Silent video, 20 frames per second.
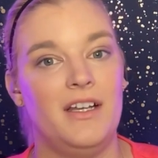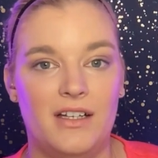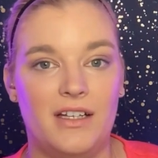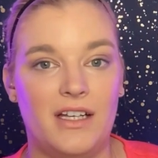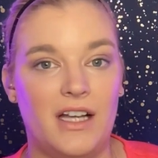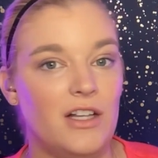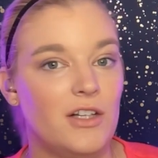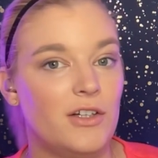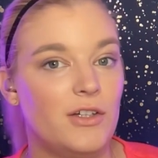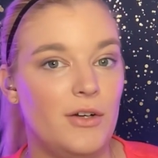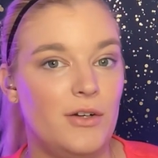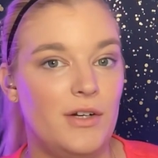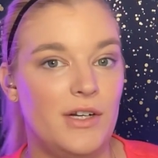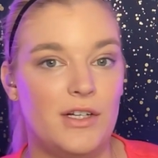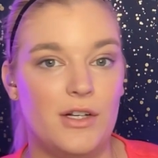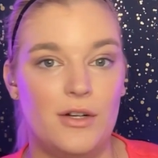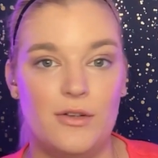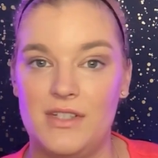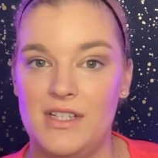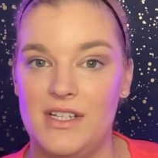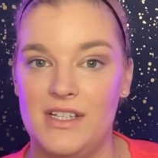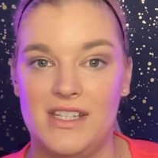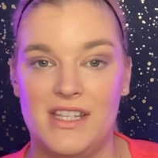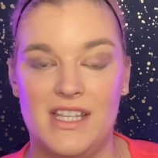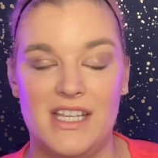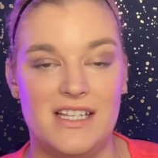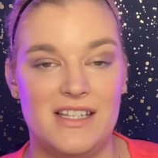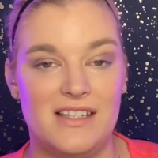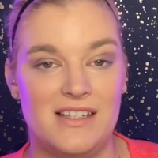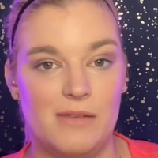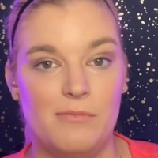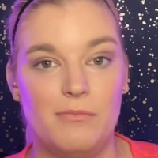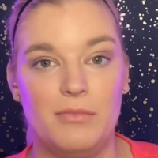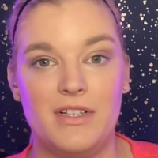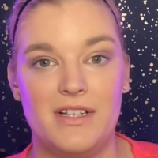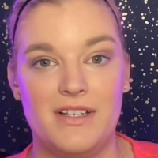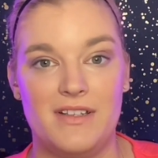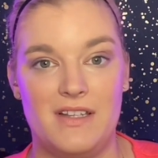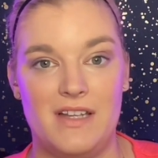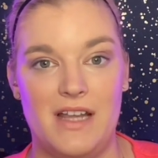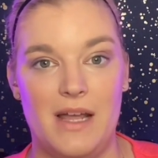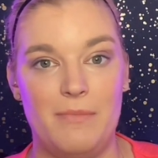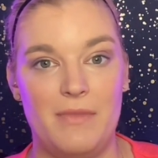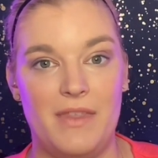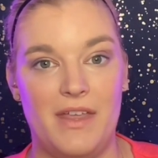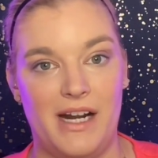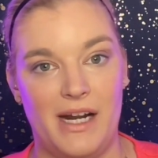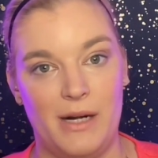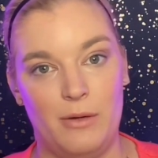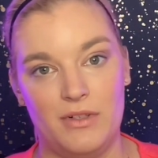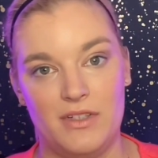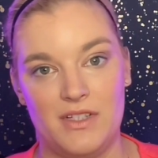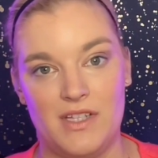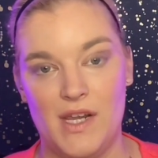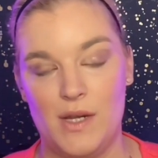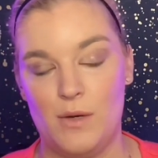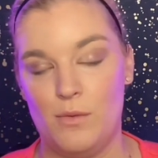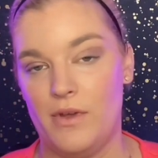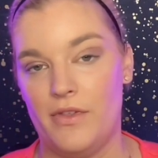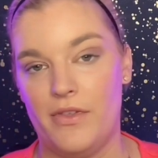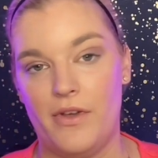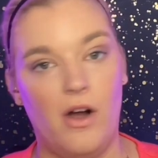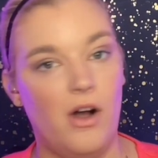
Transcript: Color coding notes is the simplest step that I will take with